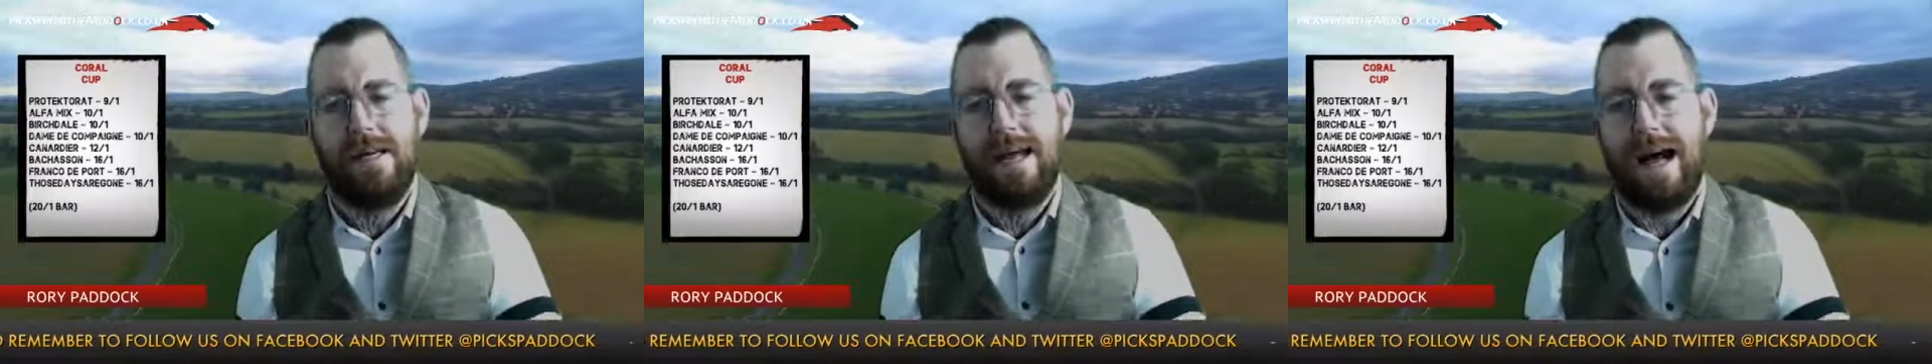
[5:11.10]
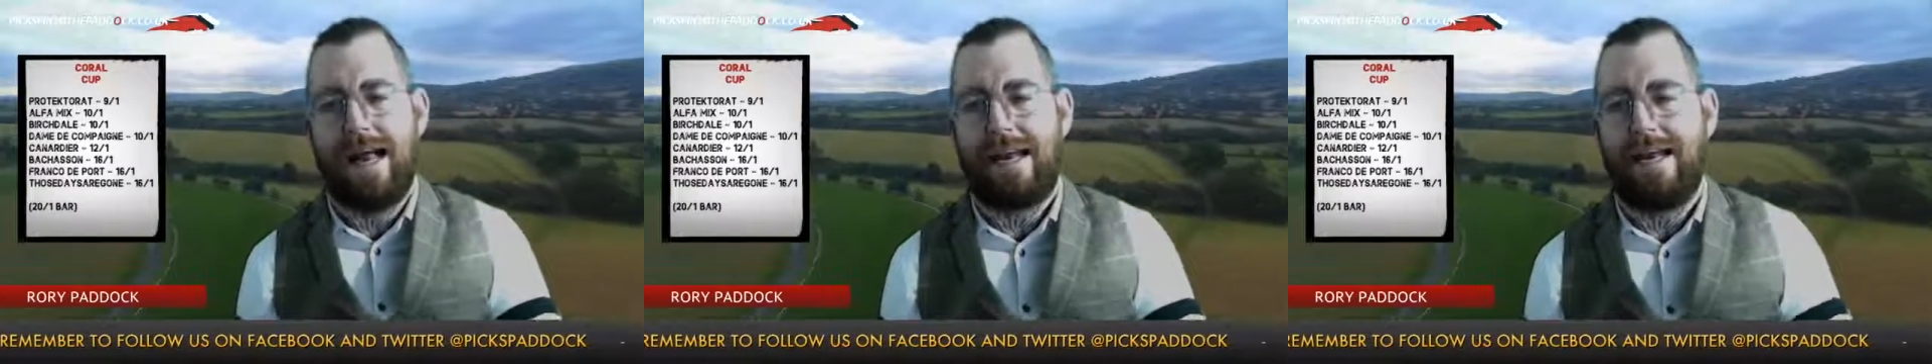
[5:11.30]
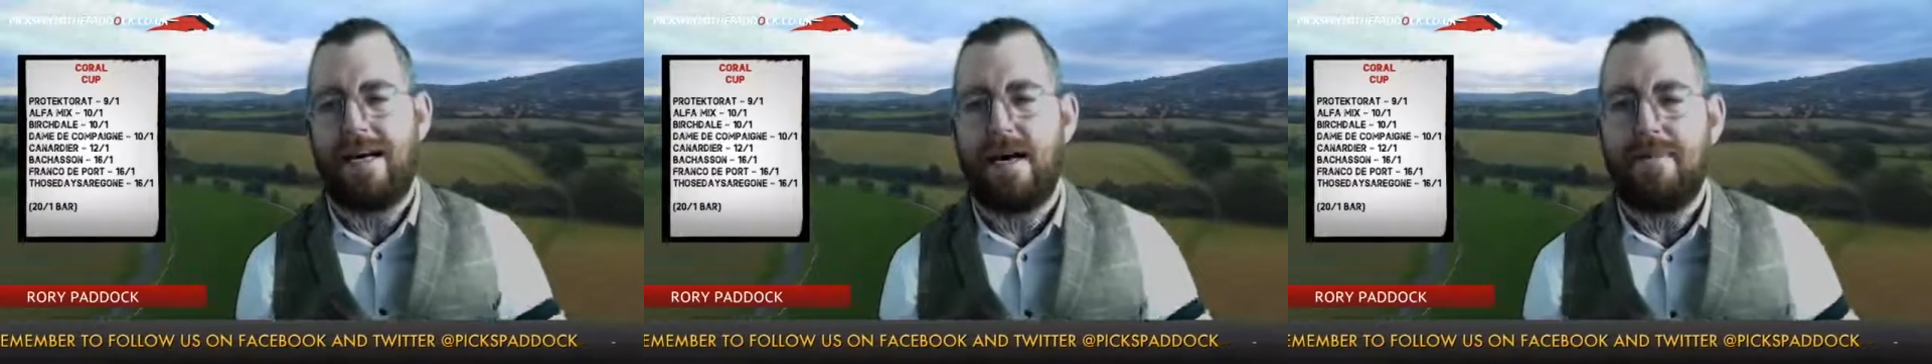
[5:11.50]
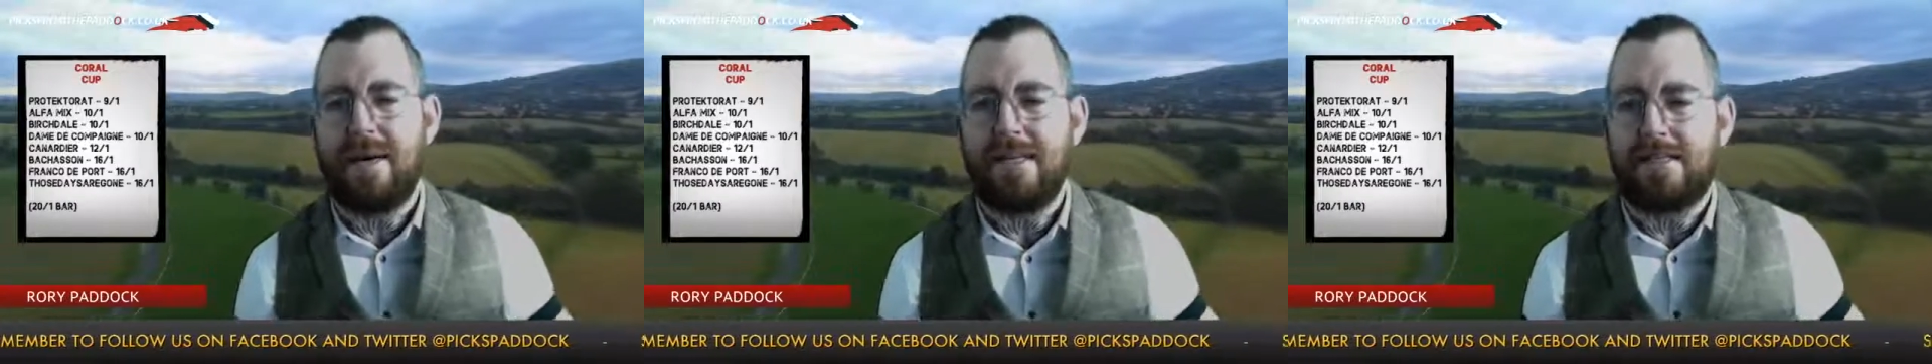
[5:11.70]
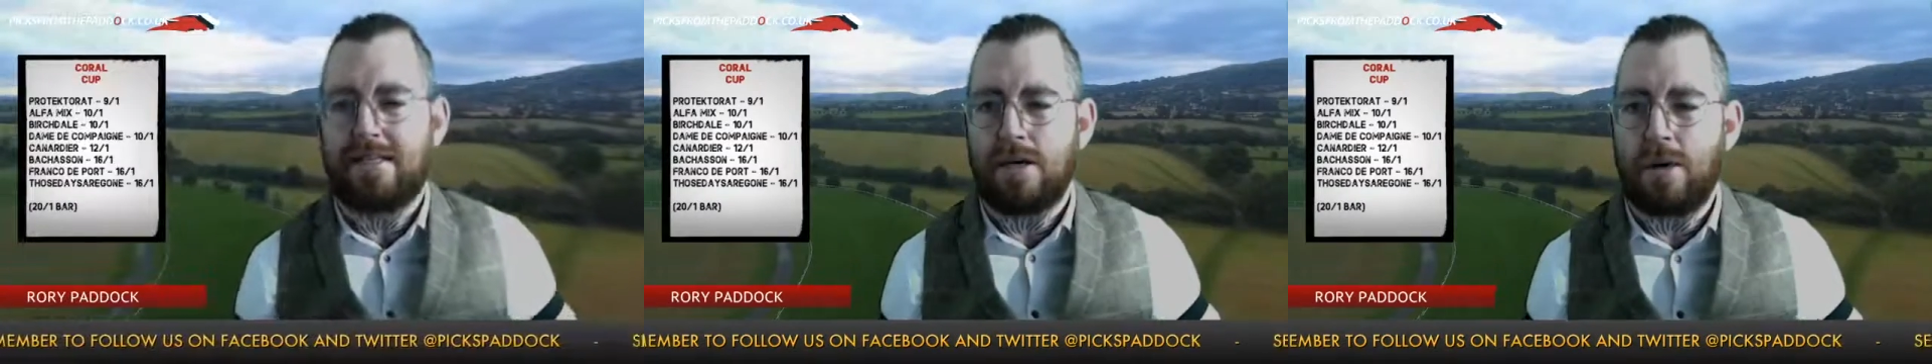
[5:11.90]
a little
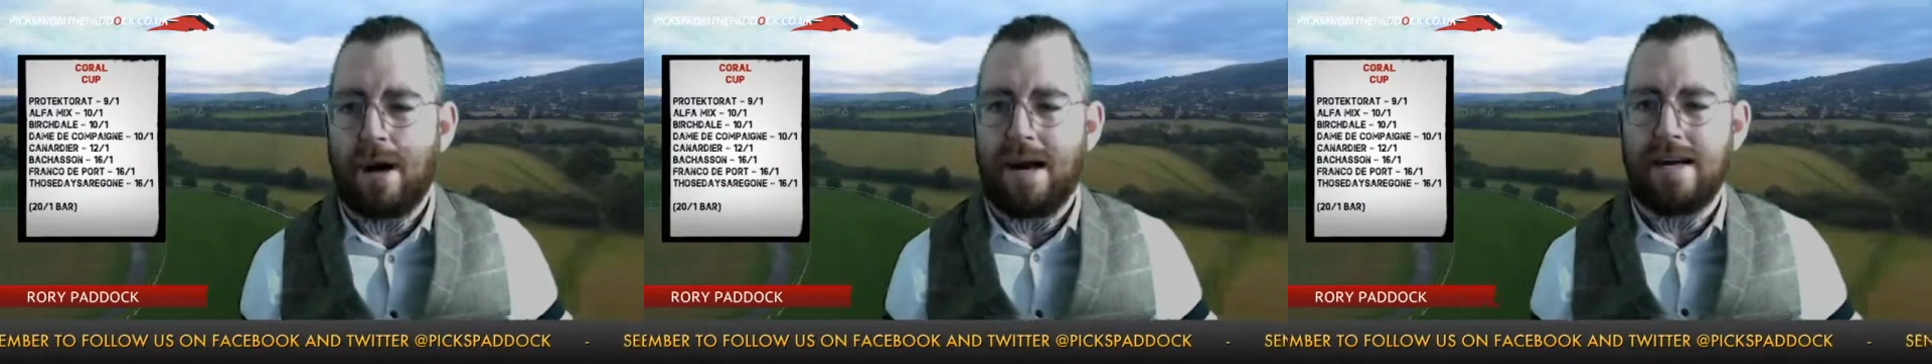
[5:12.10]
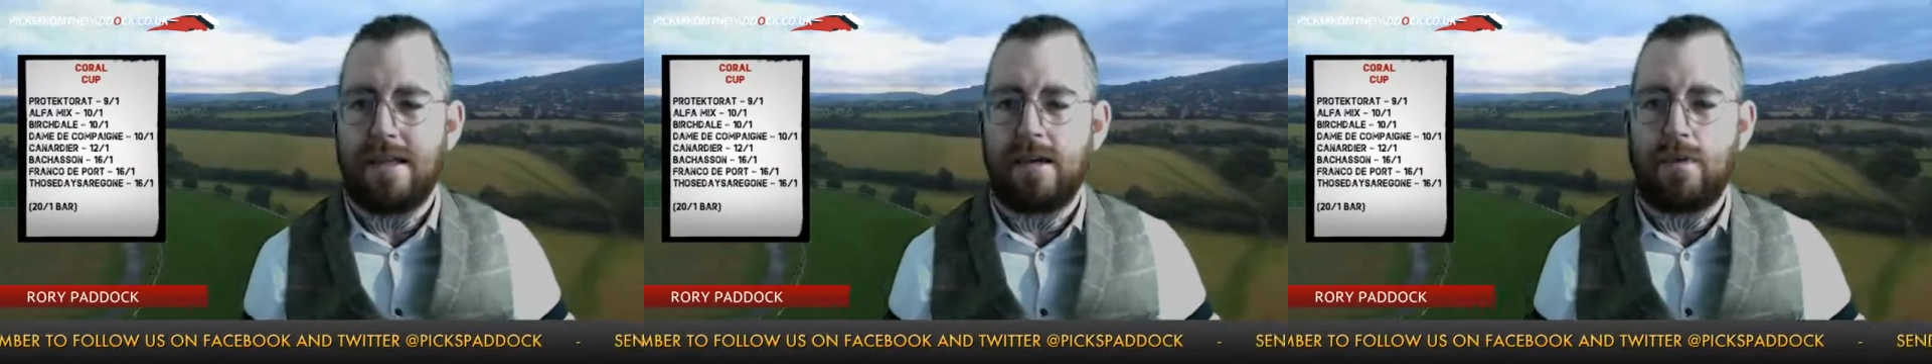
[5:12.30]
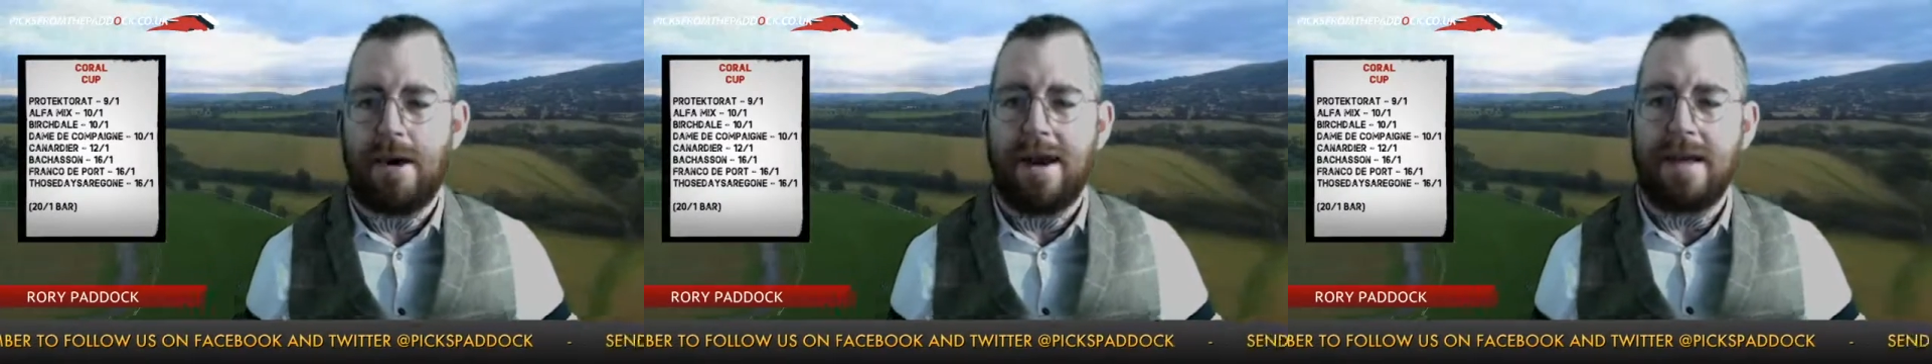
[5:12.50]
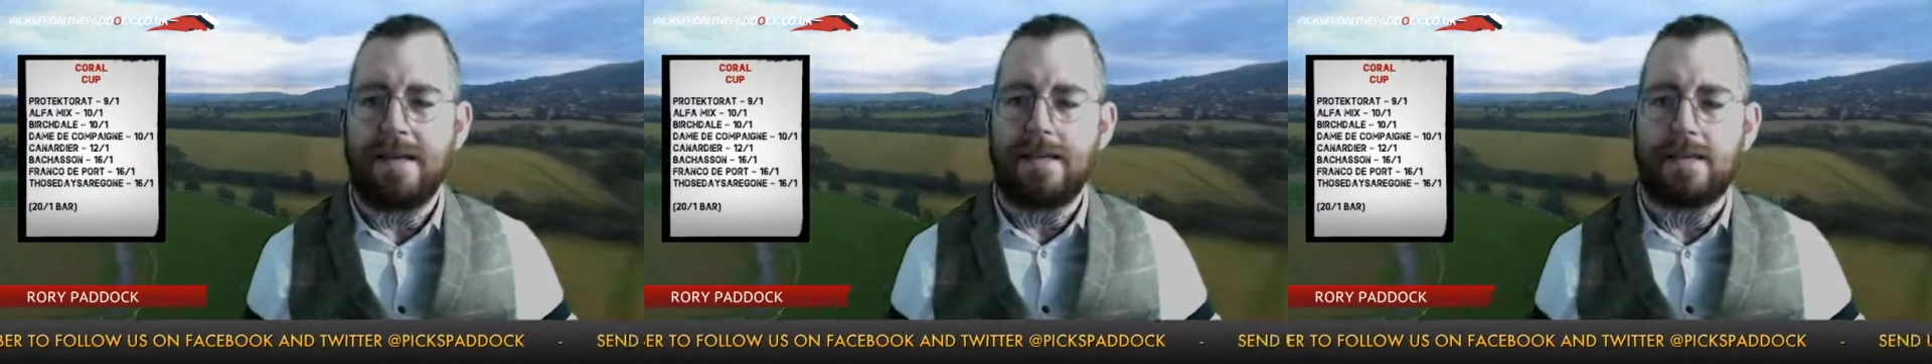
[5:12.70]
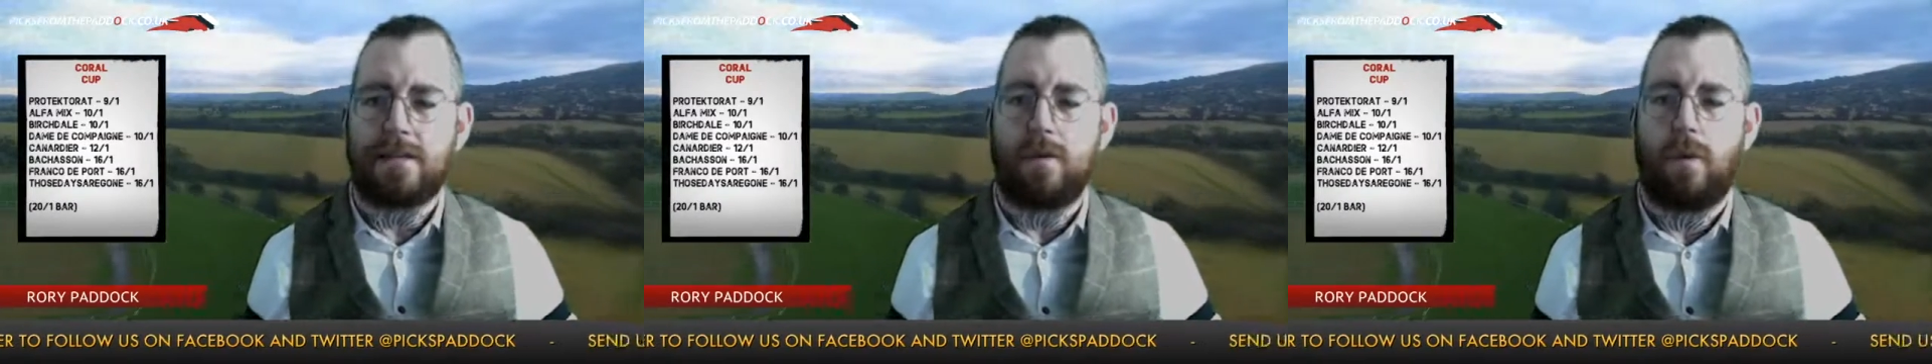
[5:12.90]
bit too high in the weights.